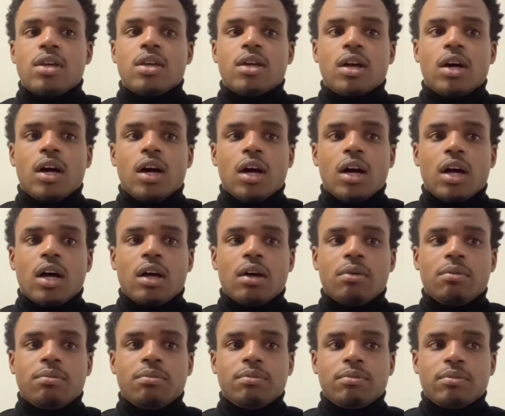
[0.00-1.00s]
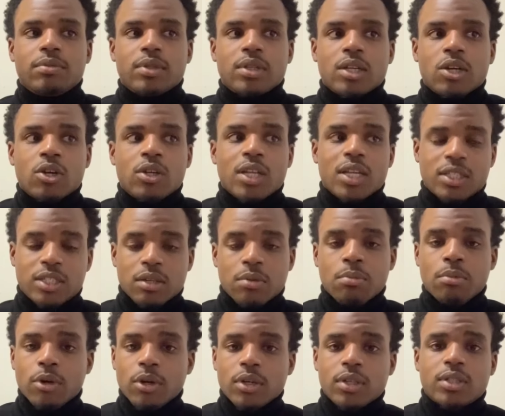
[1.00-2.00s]
or that's in
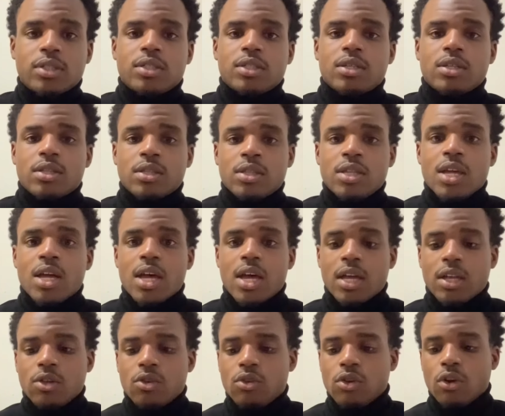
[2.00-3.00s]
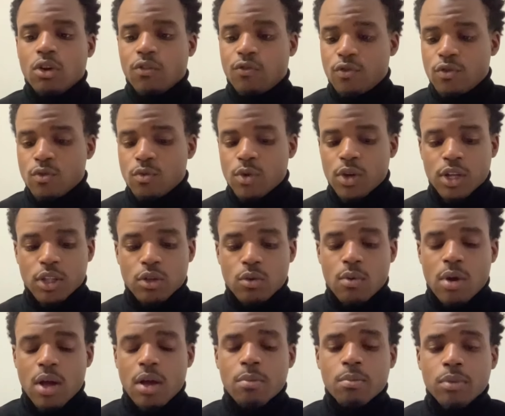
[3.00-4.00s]
books that, if you're reading the
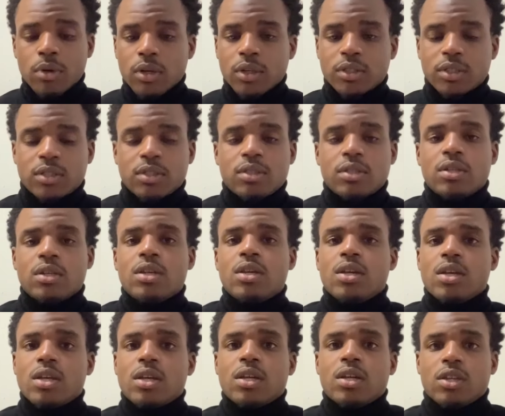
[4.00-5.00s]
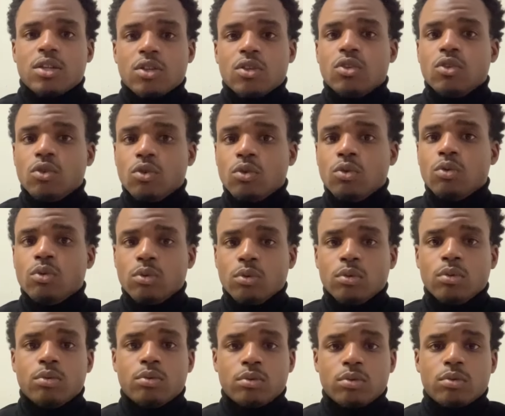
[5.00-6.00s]
right books,
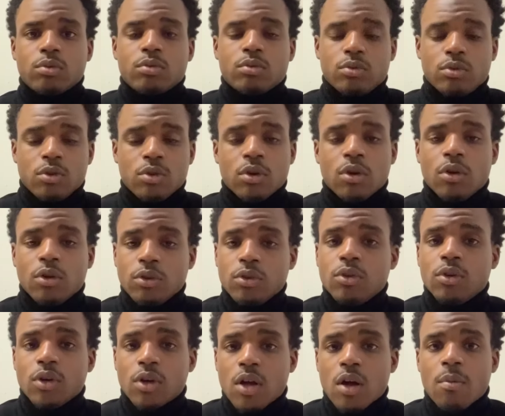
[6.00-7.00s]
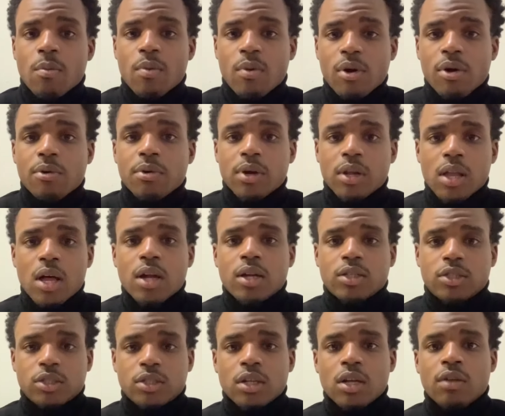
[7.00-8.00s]
you would come away with a lot of
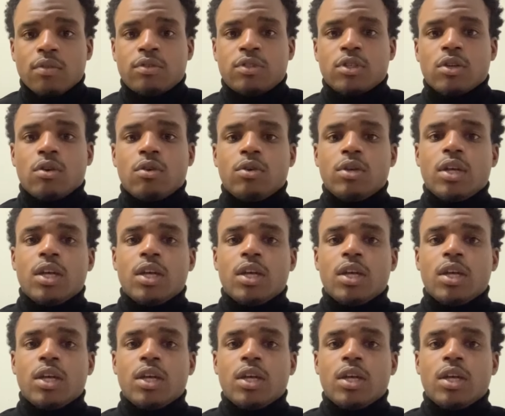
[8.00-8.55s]
stuff. So,